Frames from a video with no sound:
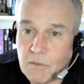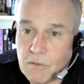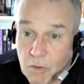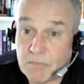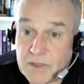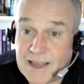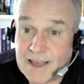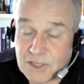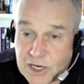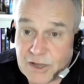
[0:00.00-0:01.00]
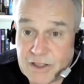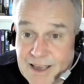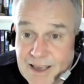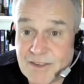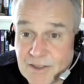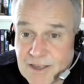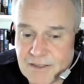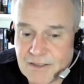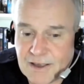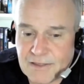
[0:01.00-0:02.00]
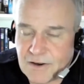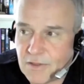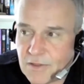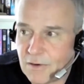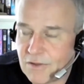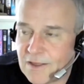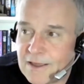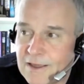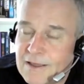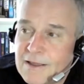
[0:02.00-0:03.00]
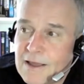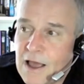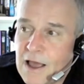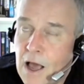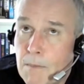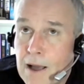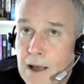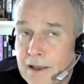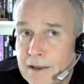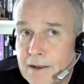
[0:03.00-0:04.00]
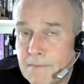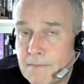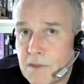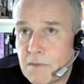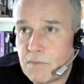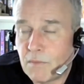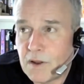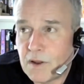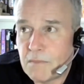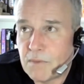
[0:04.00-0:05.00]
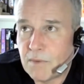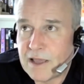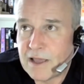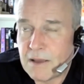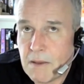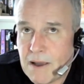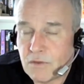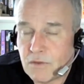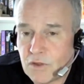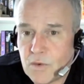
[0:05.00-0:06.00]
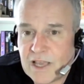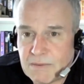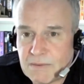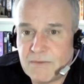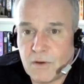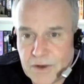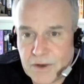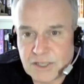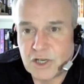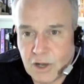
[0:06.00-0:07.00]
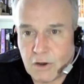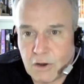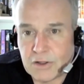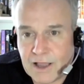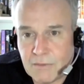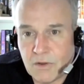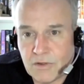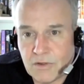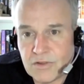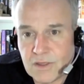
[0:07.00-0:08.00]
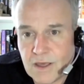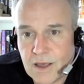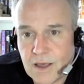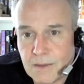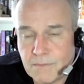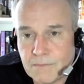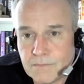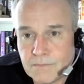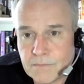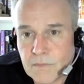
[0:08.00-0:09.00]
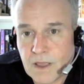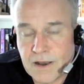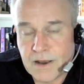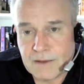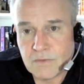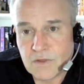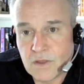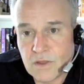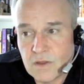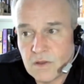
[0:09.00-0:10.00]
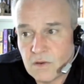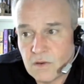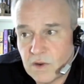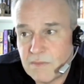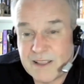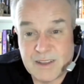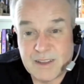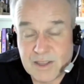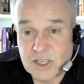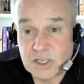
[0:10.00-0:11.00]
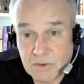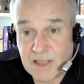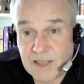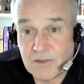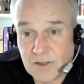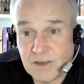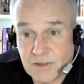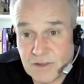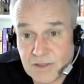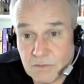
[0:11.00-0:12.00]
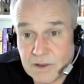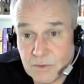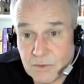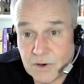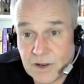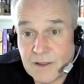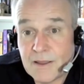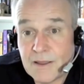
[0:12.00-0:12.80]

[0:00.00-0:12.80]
was potentially going to test us as an authority. And probably about 2 weeks before the national lockdown was announced, we made a decision within service that we would